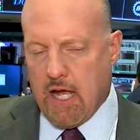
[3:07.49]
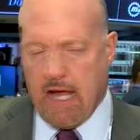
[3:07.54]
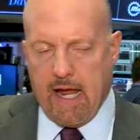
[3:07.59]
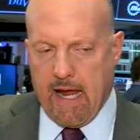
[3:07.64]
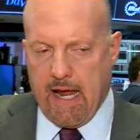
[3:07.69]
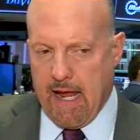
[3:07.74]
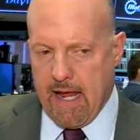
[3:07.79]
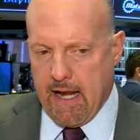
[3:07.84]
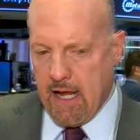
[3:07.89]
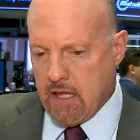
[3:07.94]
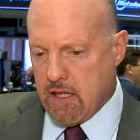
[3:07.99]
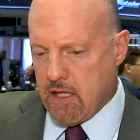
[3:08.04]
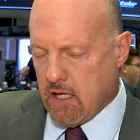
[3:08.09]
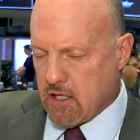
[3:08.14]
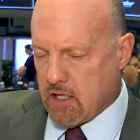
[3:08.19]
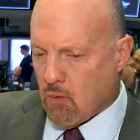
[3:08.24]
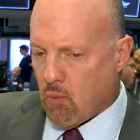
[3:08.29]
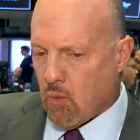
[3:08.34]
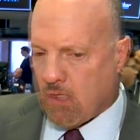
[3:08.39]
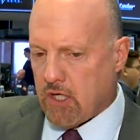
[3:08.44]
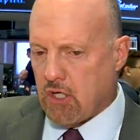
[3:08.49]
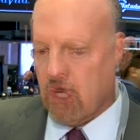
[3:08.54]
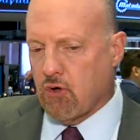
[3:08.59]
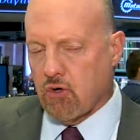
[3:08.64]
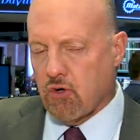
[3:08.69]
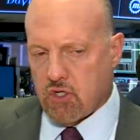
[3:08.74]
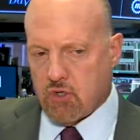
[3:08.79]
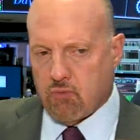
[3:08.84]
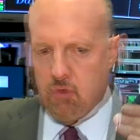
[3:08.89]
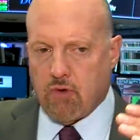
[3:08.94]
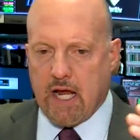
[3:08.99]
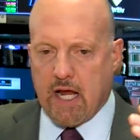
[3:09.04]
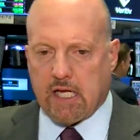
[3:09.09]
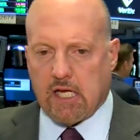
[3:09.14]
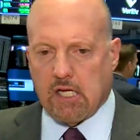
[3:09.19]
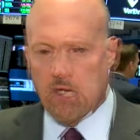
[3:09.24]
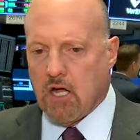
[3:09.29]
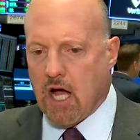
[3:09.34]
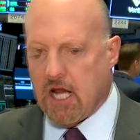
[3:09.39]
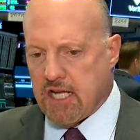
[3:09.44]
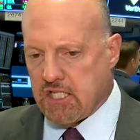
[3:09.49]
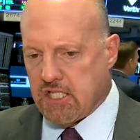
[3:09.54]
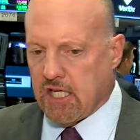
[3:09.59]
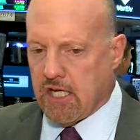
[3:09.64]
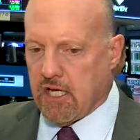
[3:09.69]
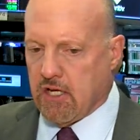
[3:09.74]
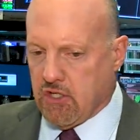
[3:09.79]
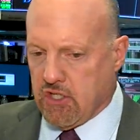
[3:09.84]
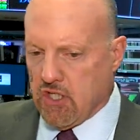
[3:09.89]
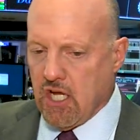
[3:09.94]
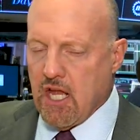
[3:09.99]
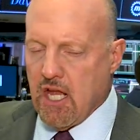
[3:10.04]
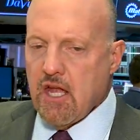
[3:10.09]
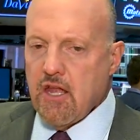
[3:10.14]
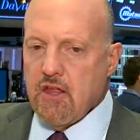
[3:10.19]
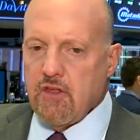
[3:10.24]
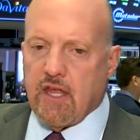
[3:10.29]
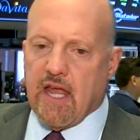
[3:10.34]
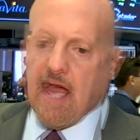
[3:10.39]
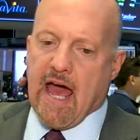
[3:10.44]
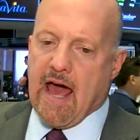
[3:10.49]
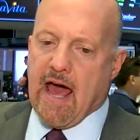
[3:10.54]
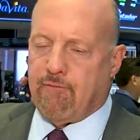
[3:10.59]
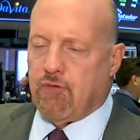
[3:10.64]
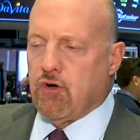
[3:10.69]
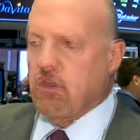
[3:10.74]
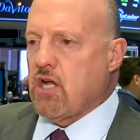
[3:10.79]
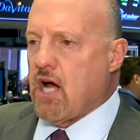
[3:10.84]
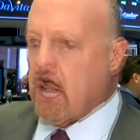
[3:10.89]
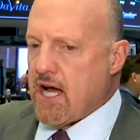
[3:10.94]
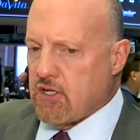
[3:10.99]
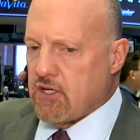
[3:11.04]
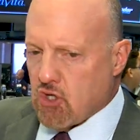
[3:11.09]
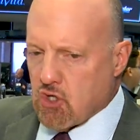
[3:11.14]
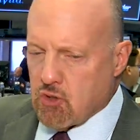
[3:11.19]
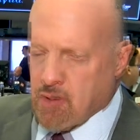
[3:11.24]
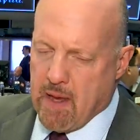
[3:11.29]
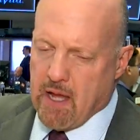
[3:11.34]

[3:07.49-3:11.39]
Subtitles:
And I think that what you're recognizing is the advertisers.